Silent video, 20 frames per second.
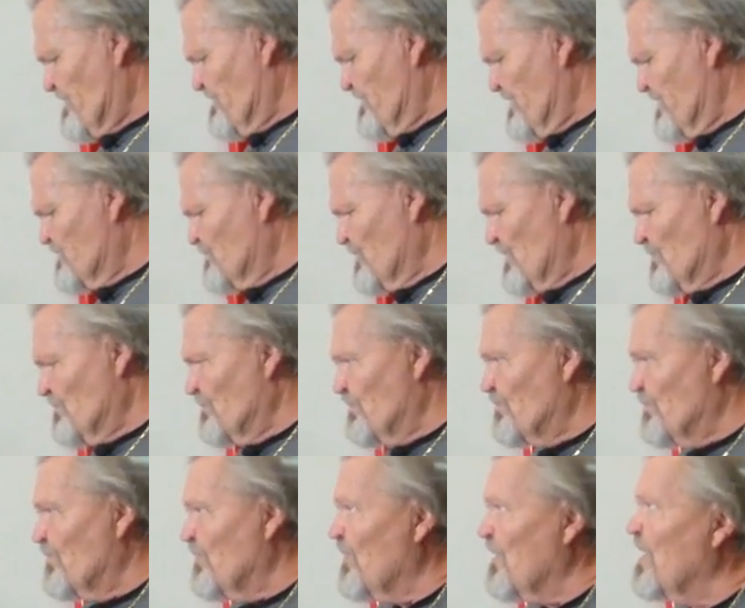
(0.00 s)
This one
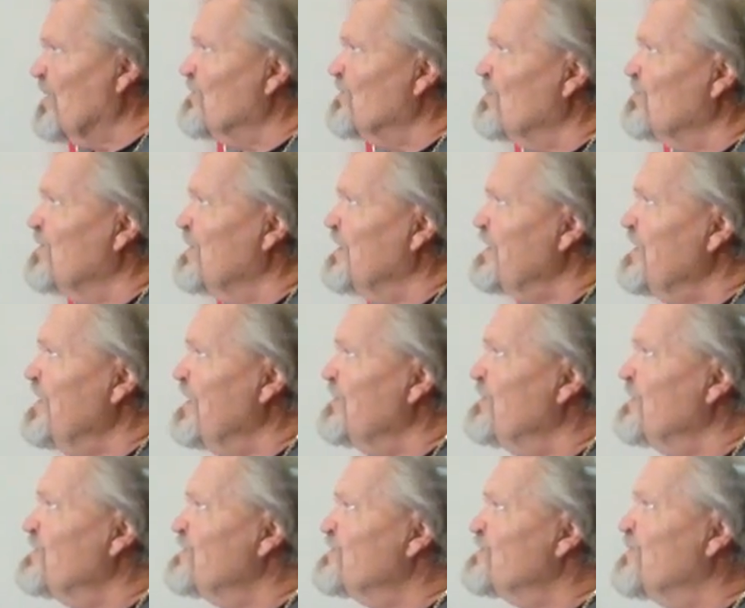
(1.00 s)
probably
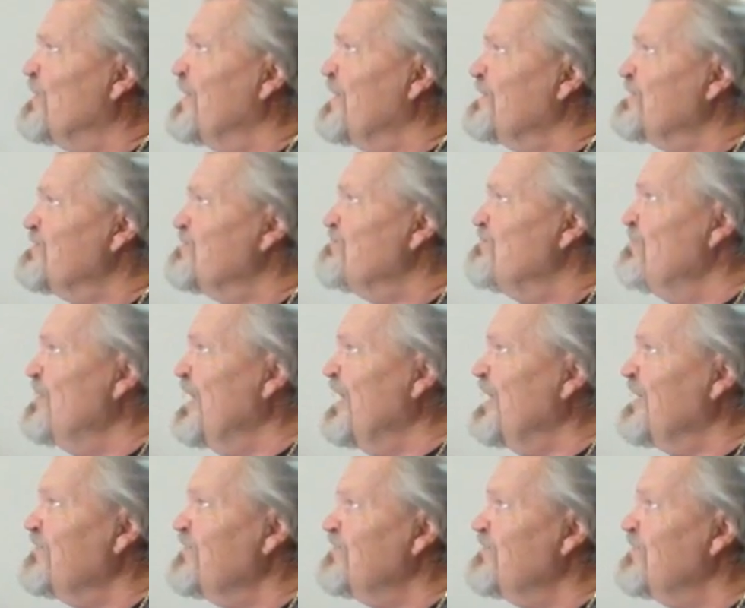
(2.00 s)
demonstrates
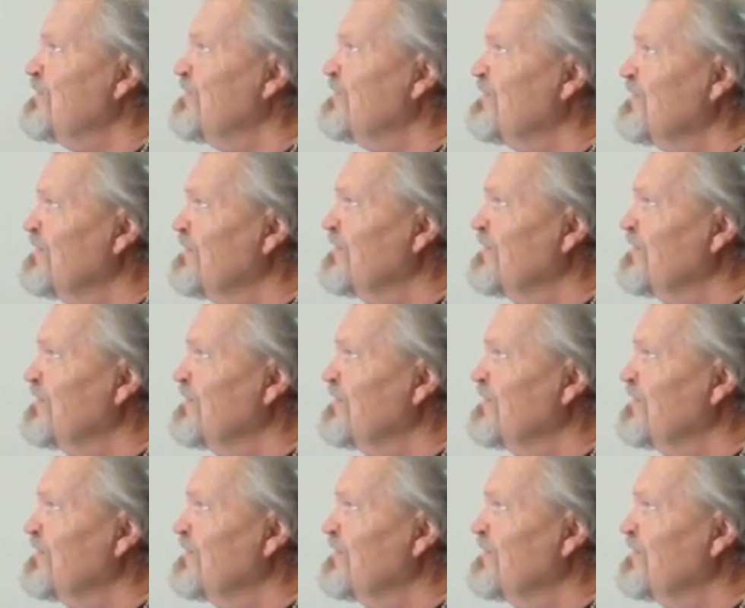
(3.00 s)
best